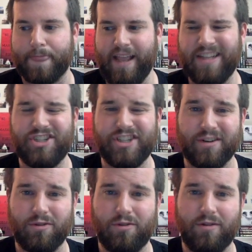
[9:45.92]
in
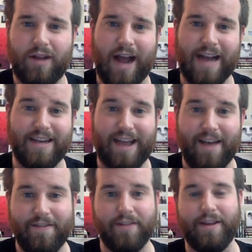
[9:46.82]
general, I
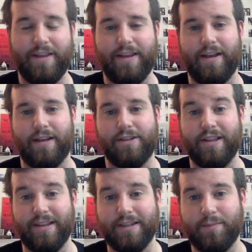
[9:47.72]
definitely think to
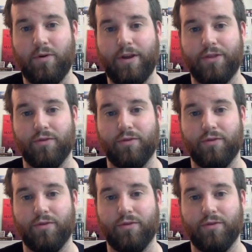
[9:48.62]
this point,